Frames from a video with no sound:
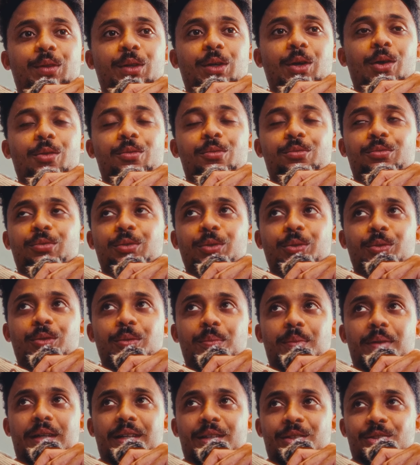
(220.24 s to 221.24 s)
Going through
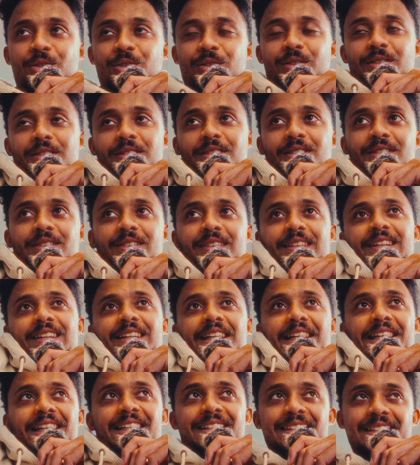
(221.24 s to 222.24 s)
the pictures,
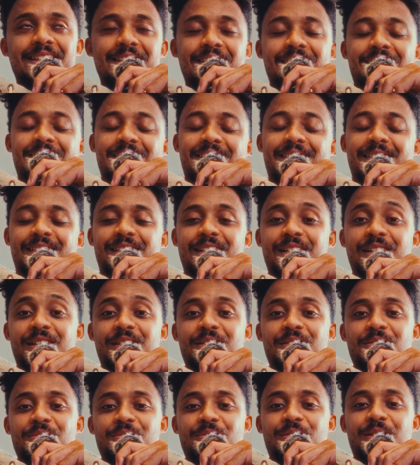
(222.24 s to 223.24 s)
it's clear to see they're
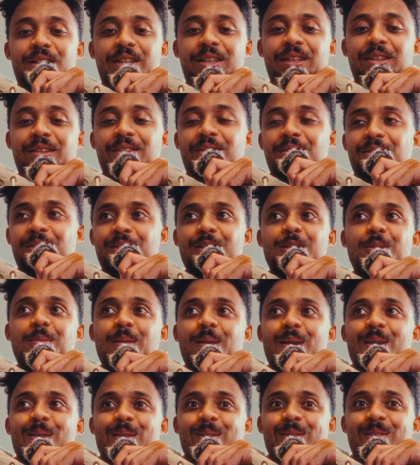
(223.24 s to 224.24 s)
really
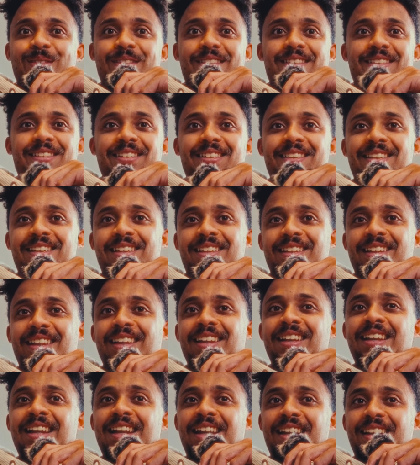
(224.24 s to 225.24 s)
underexposed
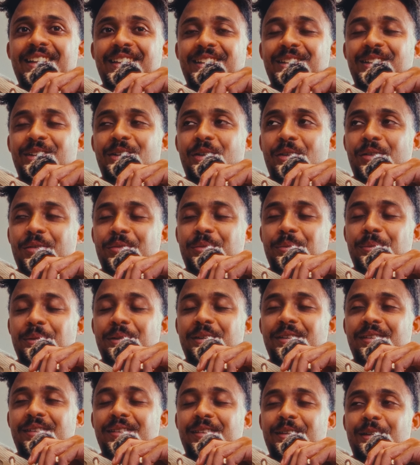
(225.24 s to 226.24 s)
in a lot of
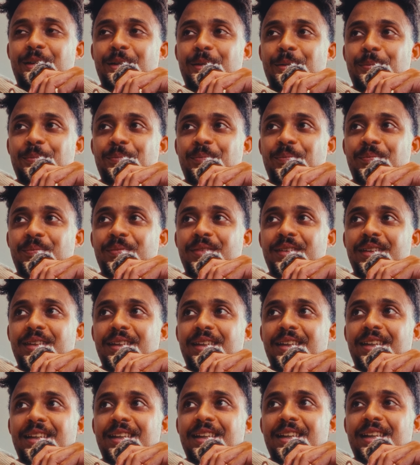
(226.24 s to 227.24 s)
ones.
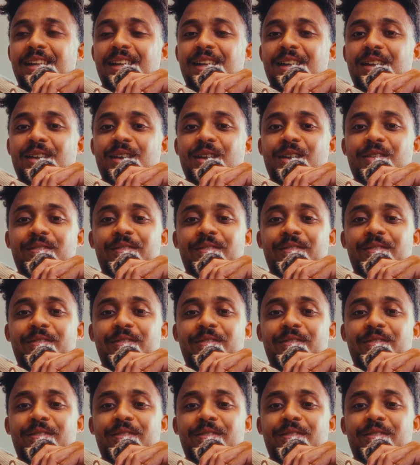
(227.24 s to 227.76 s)
I